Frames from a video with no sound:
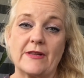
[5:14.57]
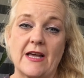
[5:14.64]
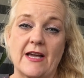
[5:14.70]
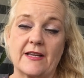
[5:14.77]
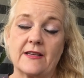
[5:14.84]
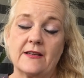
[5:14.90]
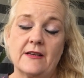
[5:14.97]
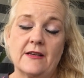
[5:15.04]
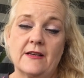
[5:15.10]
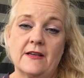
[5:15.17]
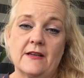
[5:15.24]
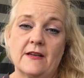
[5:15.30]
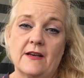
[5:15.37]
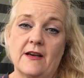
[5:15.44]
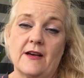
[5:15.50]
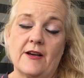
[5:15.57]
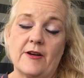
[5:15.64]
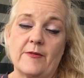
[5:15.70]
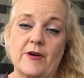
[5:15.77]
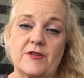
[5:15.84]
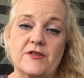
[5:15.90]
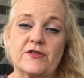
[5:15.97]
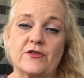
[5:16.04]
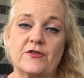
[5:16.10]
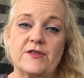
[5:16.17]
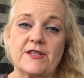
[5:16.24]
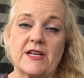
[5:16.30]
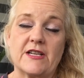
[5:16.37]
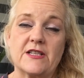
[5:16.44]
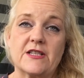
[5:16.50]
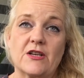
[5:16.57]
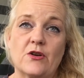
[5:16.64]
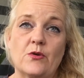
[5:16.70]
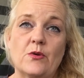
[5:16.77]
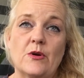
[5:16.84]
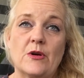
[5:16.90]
leg on Sunday. So